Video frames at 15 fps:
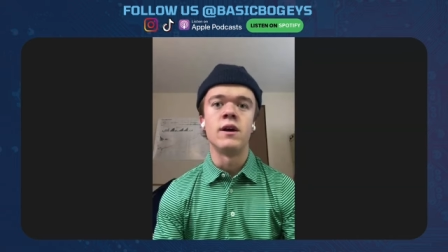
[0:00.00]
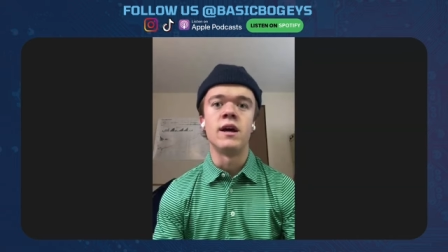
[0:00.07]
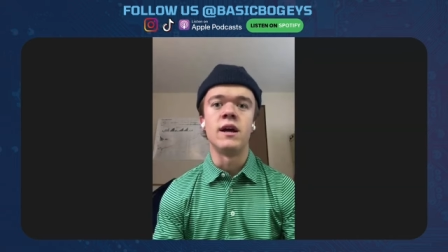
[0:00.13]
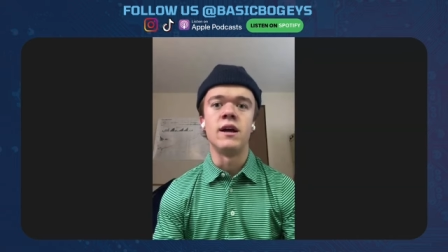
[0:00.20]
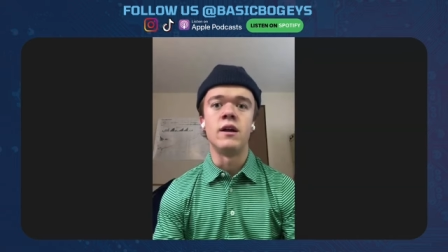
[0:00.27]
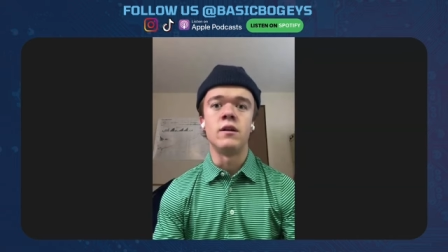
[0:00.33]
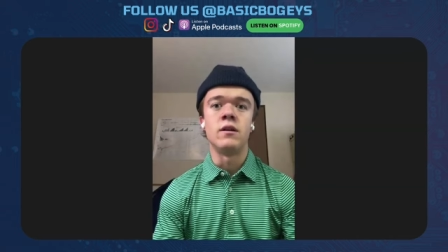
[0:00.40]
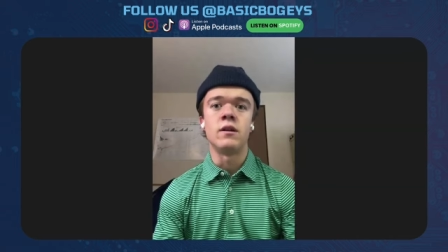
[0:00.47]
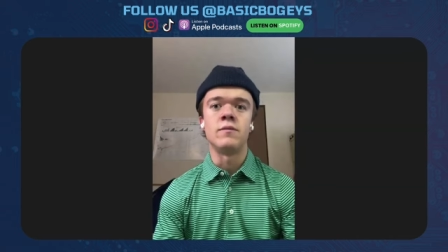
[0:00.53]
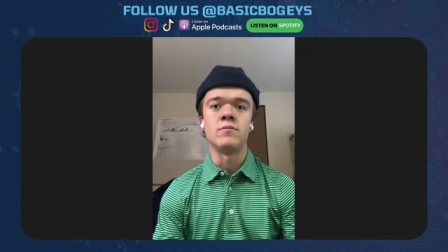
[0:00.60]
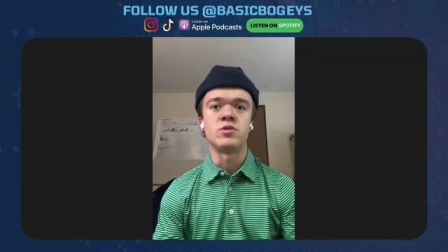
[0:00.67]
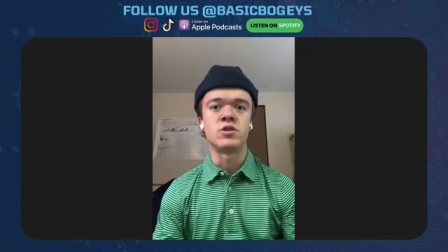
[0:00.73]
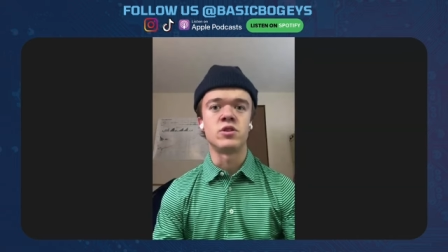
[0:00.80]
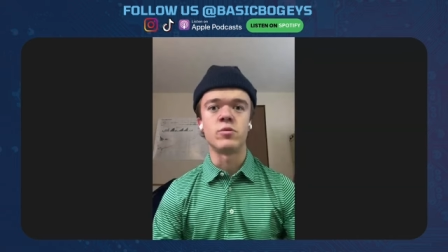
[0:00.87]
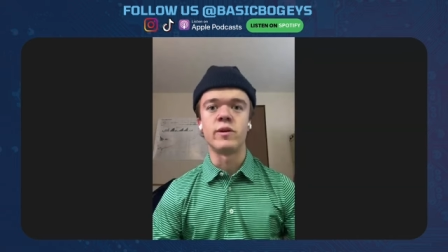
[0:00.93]
and
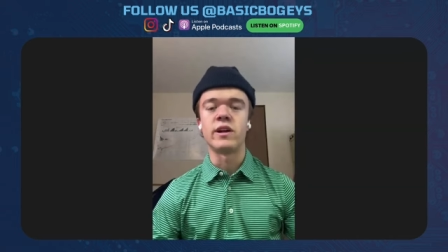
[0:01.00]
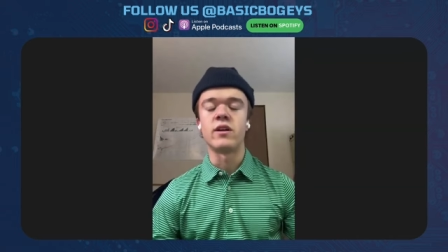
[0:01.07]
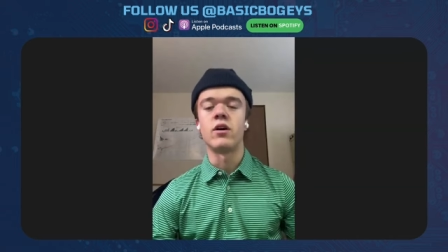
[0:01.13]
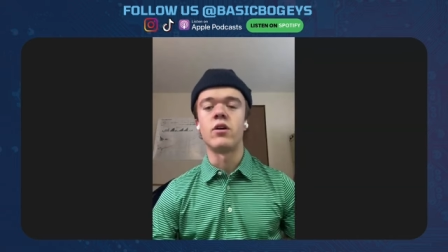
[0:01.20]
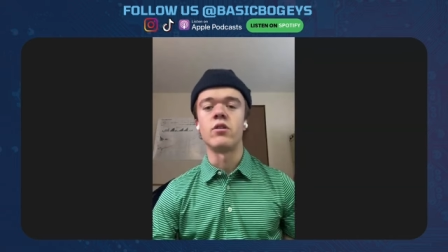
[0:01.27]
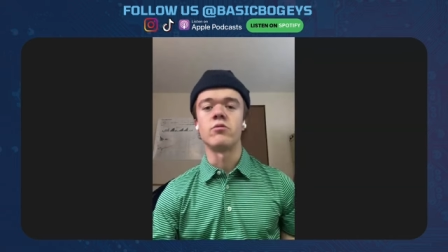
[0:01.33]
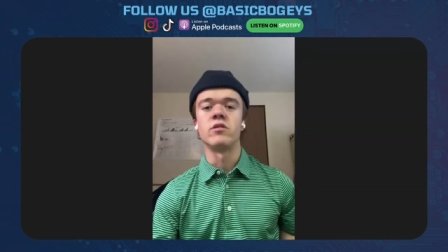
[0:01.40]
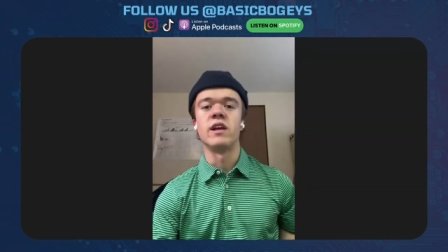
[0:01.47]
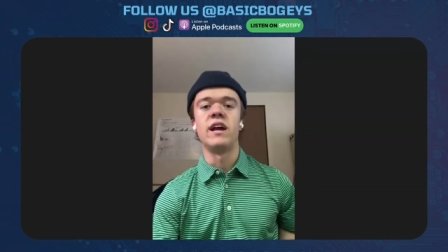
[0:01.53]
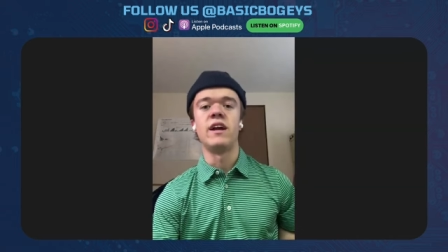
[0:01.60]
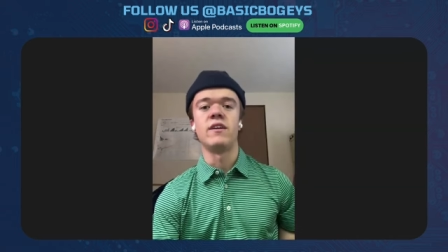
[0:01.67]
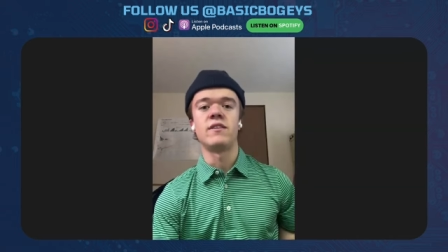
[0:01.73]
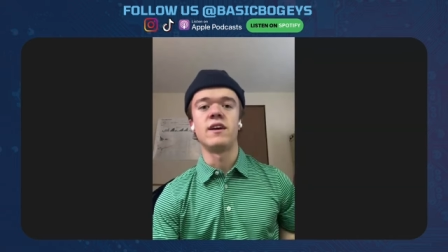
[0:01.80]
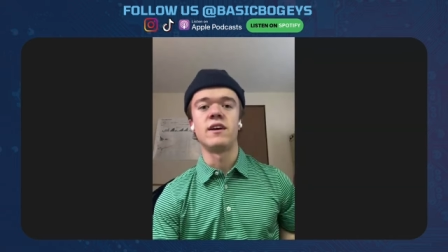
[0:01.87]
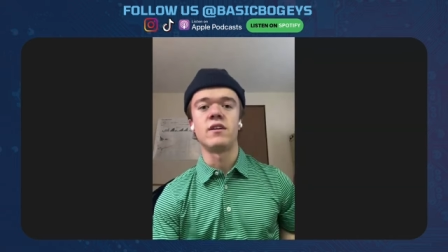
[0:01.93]
I'm sure we can all
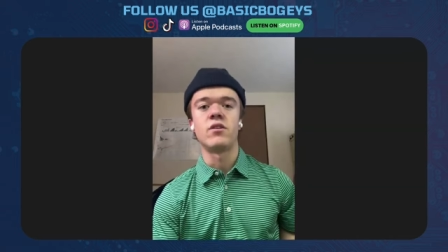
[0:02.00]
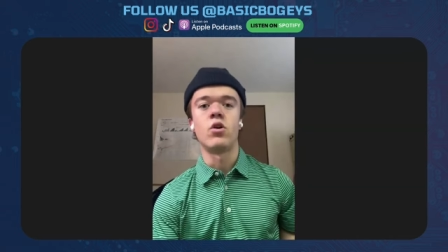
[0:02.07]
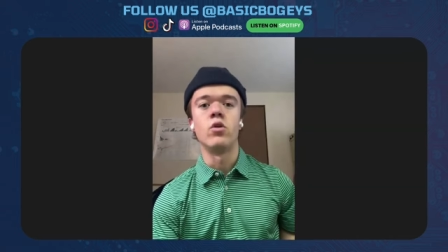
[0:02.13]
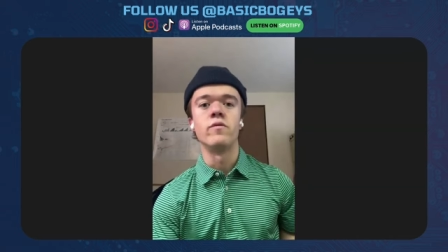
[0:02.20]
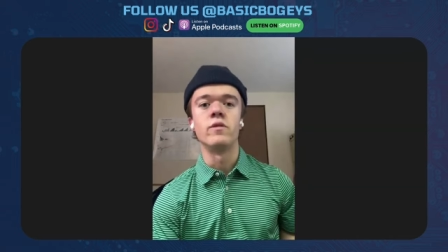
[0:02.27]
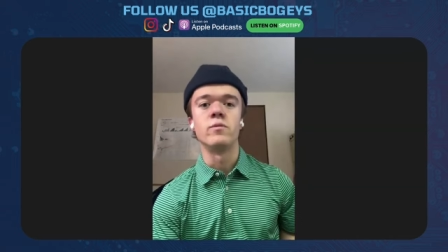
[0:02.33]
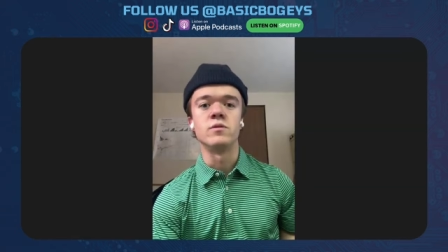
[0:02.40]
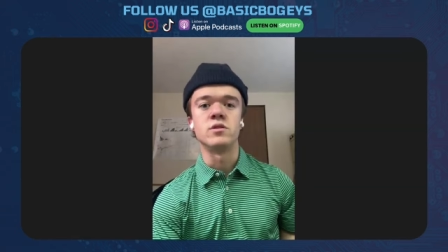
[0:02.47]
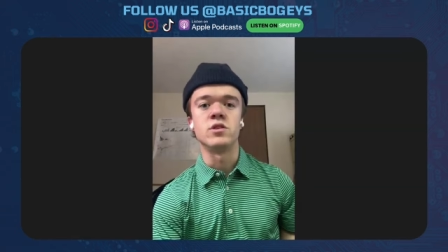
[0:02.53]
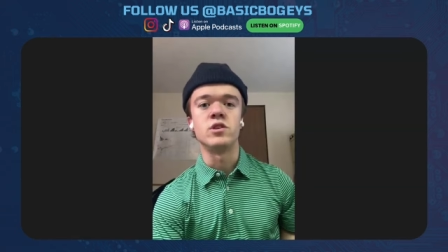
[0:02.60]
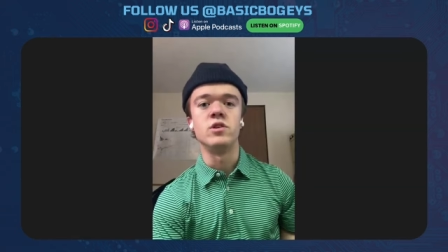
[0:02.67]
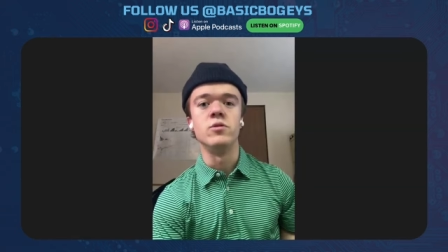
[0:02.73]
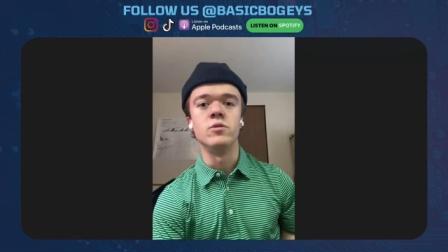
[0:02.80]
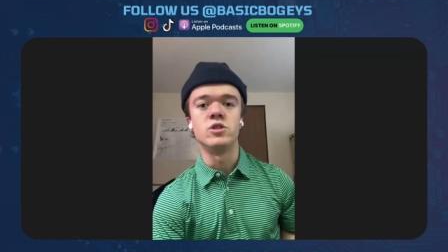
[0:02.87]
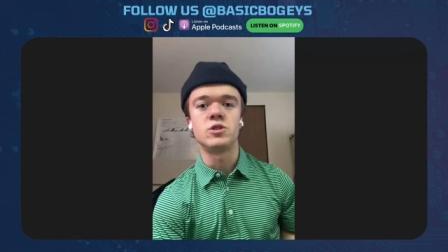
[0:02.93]
relate that COVID was a
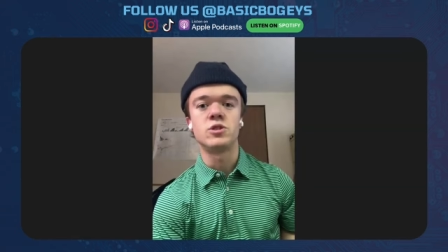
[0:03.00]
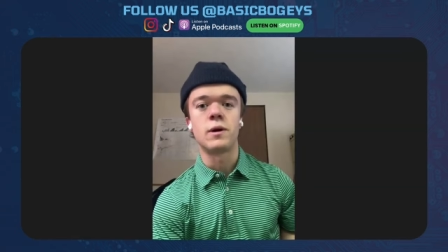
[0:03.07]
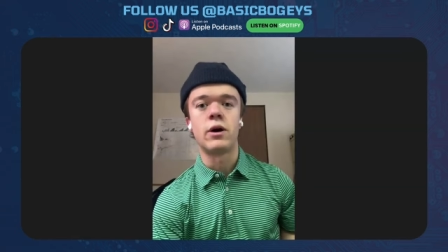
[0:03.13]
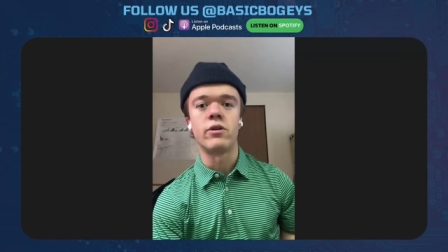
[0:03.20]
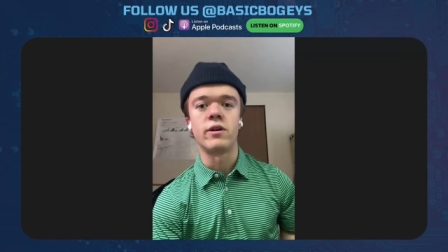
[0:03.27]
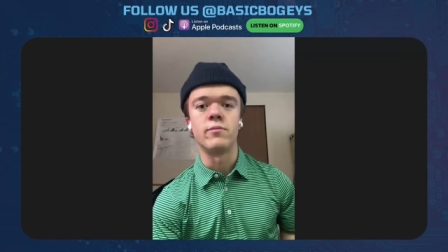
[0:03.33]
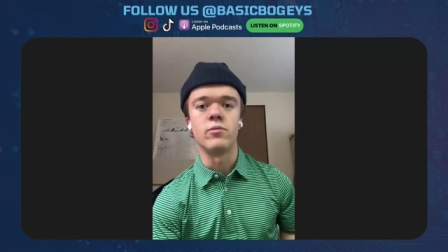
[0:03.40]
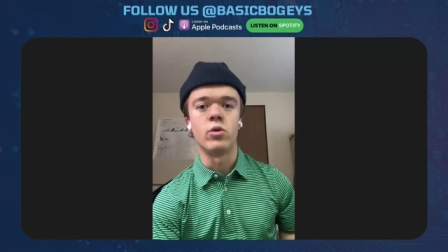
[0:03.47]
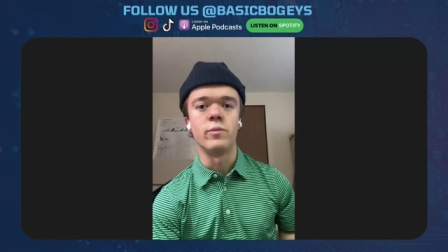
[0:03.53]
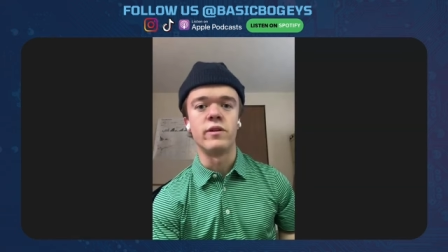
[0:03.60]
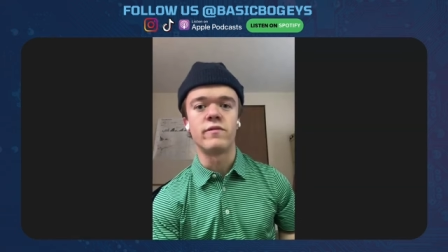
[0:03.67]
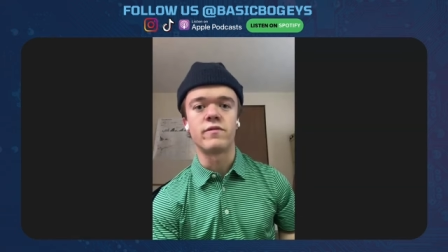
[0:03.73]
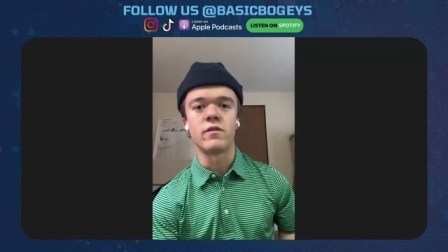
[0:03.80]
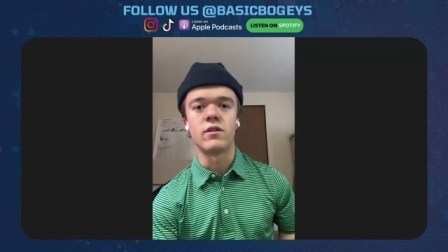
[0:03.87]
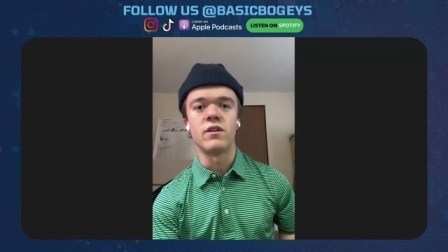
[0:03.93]
huge sprouting
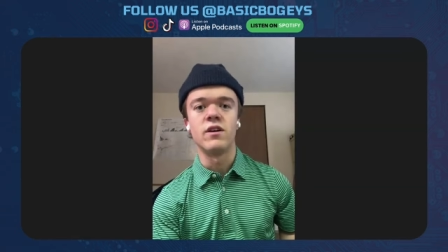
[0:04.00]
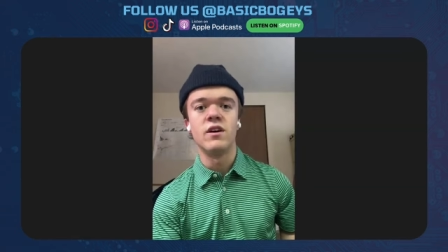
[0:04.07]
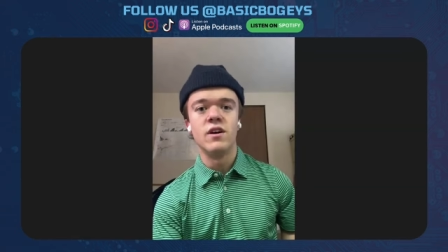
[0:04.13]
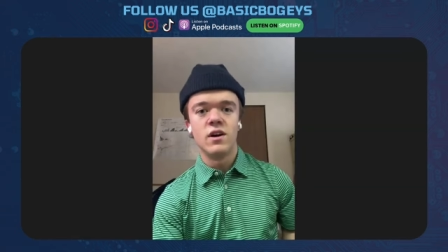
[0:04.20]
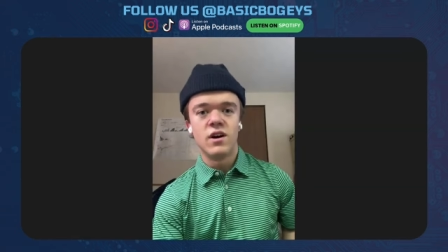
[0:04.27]
moment for